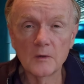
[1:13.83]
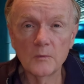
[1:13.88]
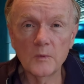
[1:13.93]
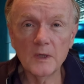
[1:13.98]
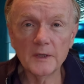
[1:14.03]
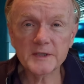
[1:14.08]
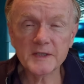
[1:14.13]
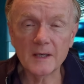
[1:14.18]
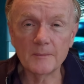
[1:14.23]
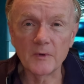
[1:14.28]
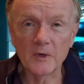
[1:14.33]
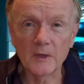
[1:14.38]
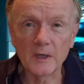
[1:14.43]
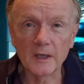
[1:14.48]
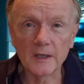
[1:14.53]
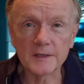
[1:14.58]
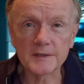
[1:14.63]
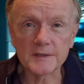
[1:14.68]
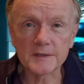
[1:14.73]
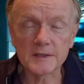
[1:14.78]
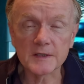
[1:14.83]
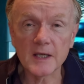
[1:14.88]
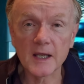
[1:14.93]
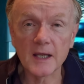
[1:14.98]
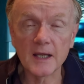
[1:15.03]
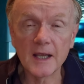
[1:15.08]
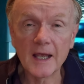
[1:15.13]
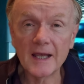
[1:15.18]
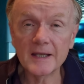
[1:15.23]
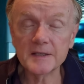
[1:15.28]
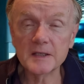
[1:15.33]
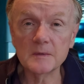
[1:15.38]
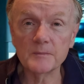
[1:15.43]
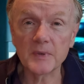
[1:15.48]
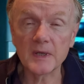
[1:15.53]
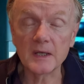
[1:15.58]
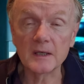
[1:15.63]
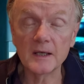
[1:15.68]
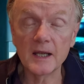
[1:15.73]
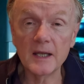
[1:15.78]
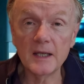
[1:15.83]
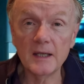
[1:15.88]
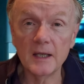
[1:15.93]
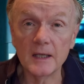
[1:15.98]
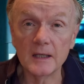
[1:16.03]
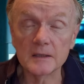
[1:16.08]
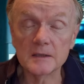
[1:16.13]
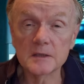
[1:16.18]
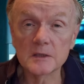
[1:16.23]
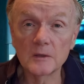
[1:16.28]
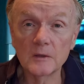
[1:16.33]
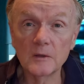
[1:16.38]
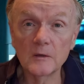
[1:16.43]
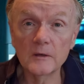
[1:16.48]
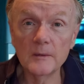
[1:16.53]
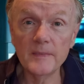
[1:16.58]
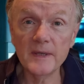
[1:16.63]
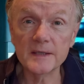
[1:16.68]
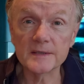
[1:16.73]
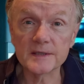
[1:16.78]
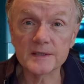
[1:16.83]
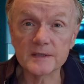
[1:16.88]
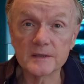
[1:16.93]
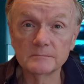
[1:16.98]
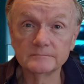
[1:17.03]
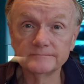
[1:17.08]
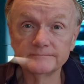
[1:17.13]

we'll summarise and say has it been a hit or a miss?